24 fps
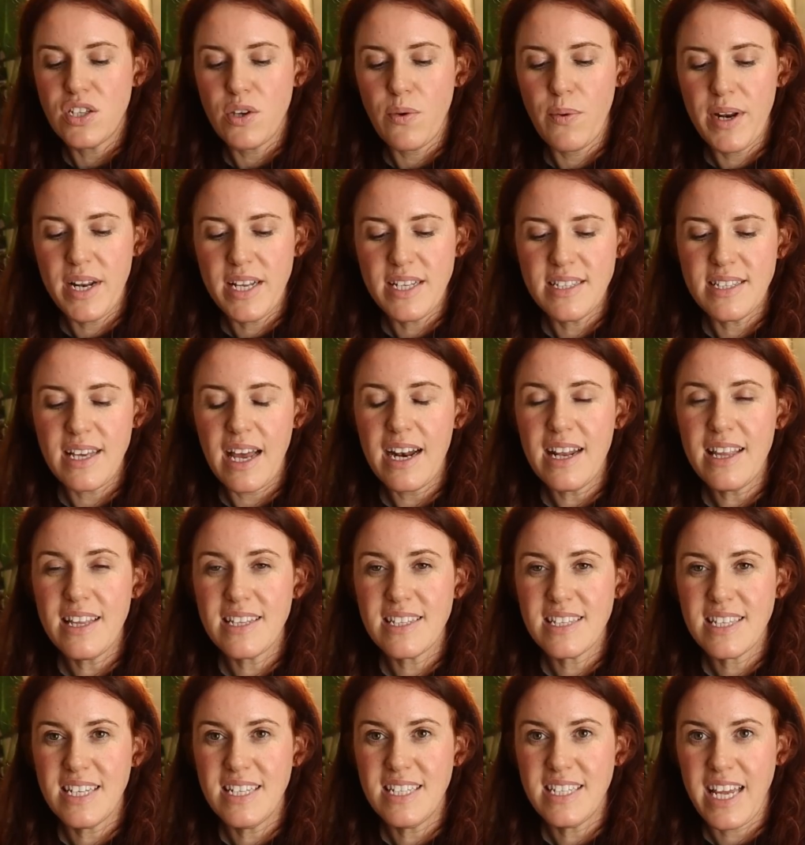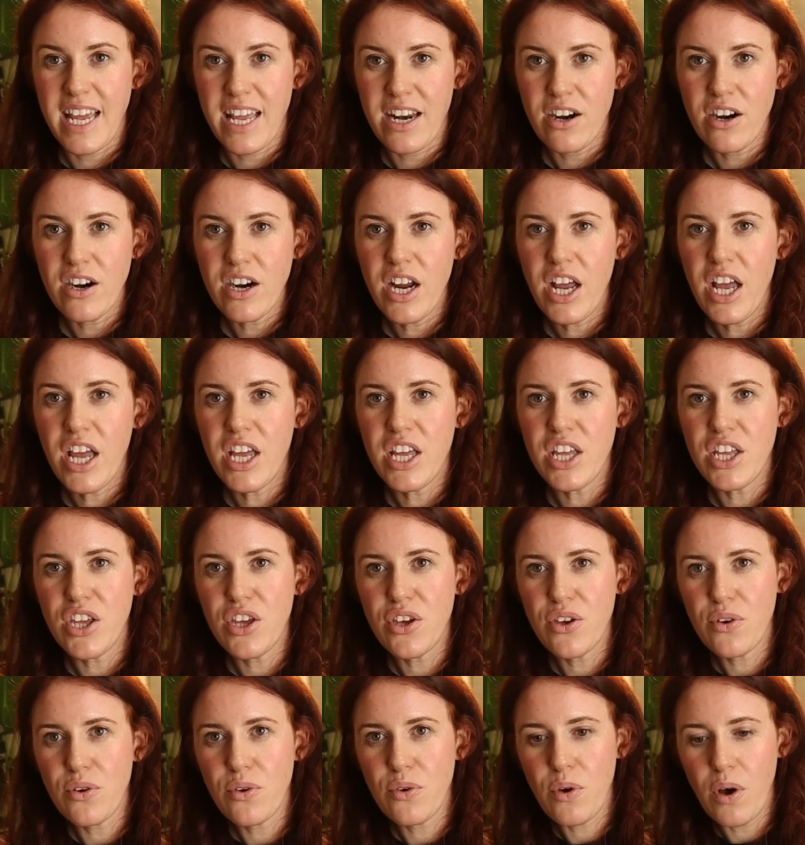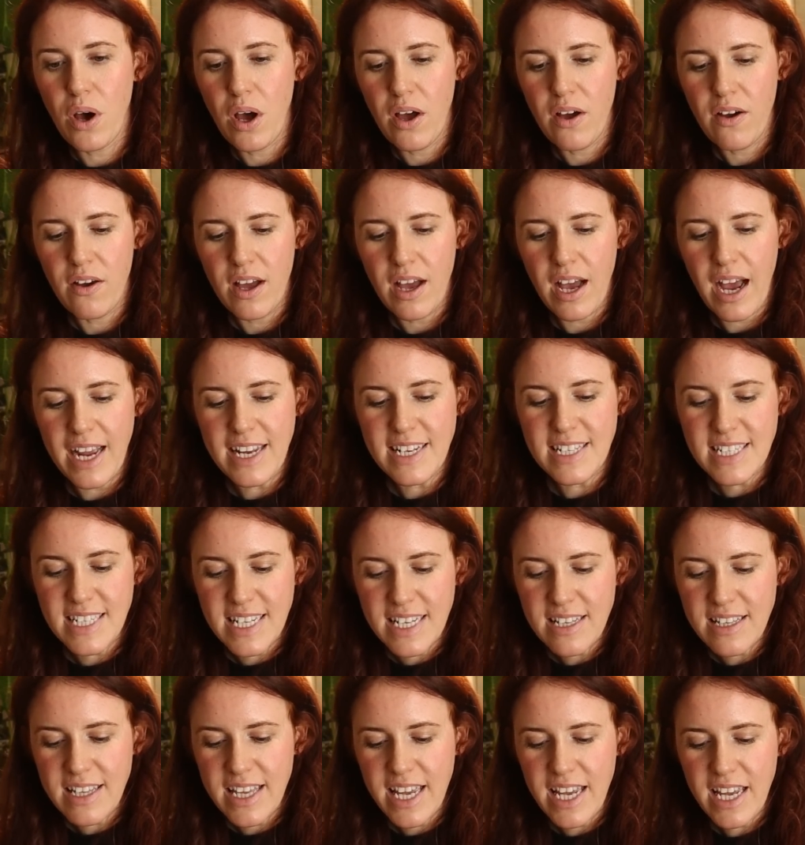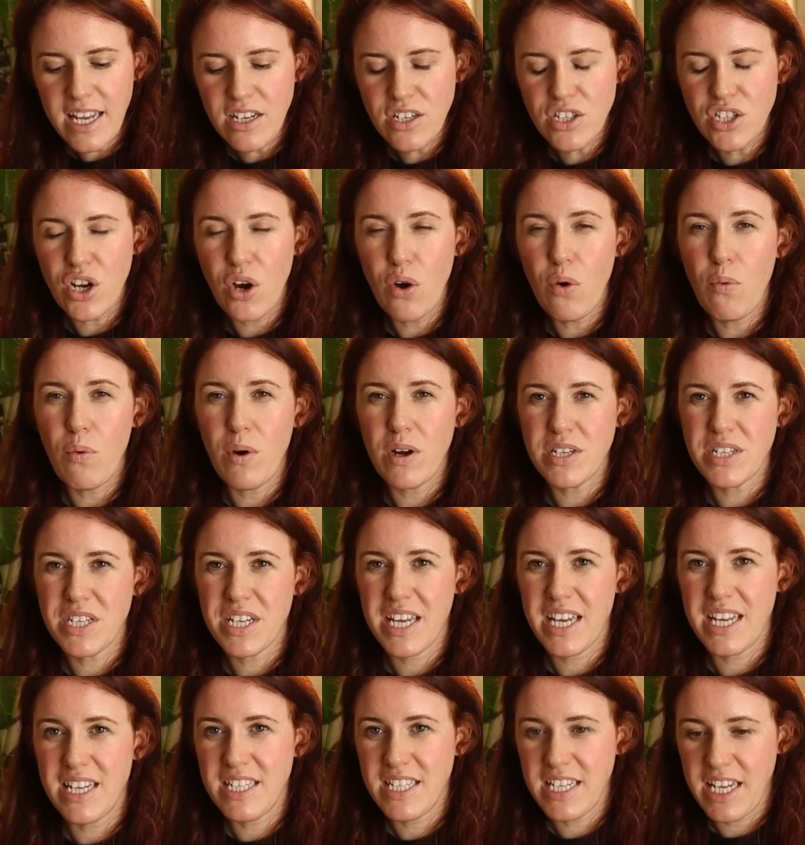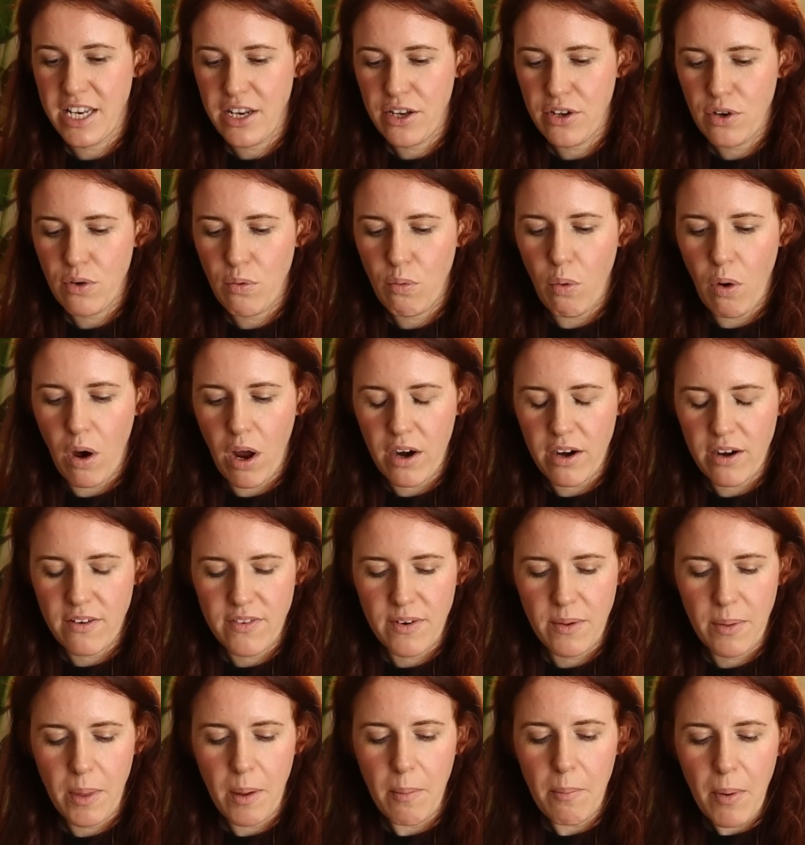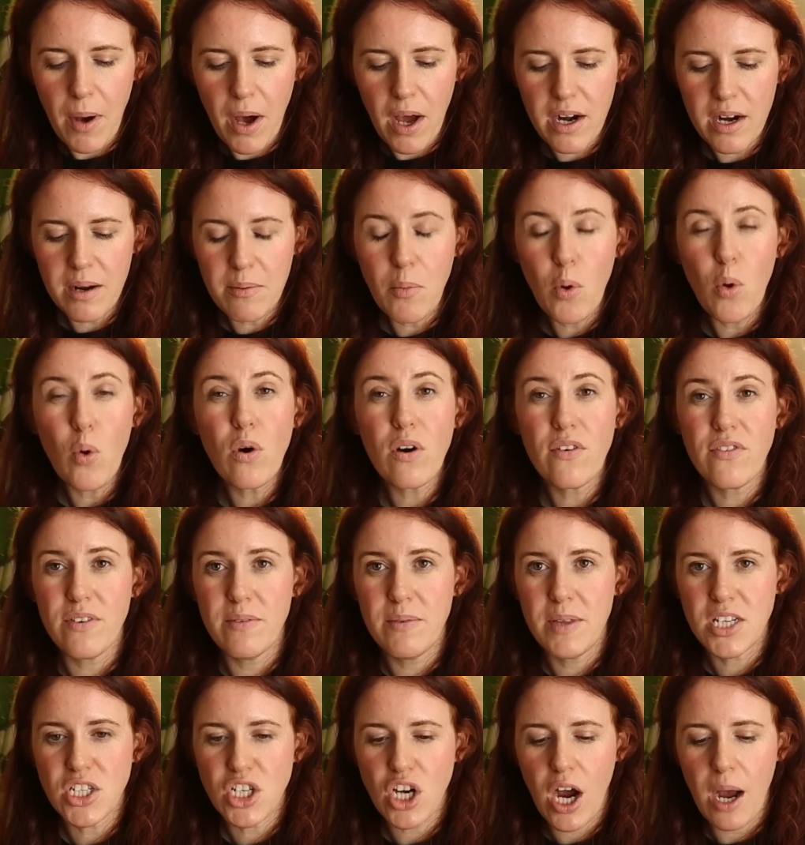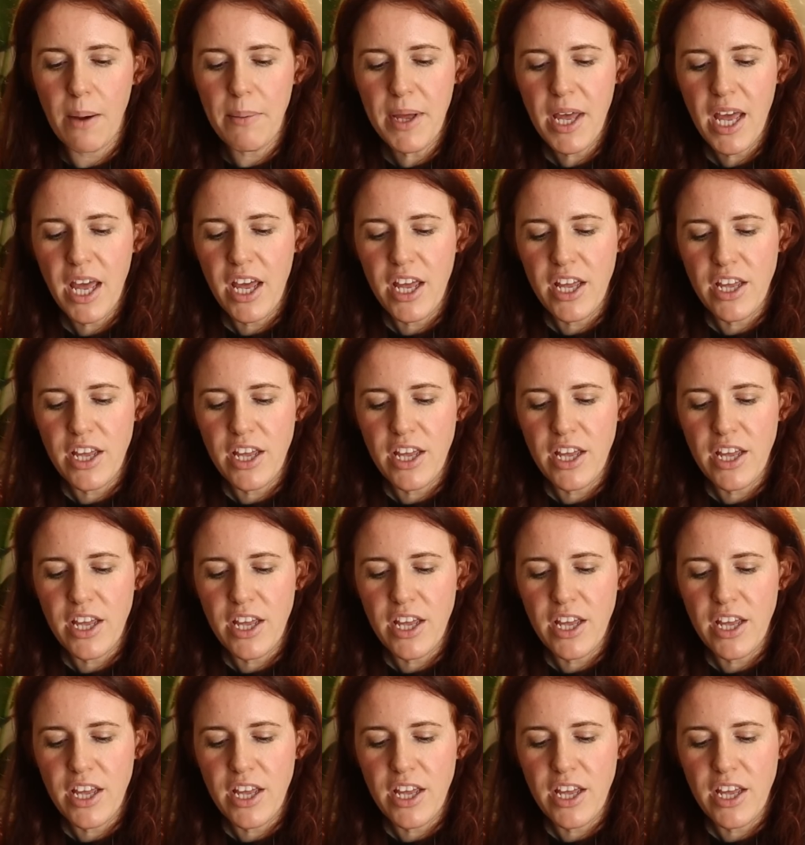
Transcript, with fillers: So when inside of this container, you ideally don't want to continue to water from the bottom or from the top.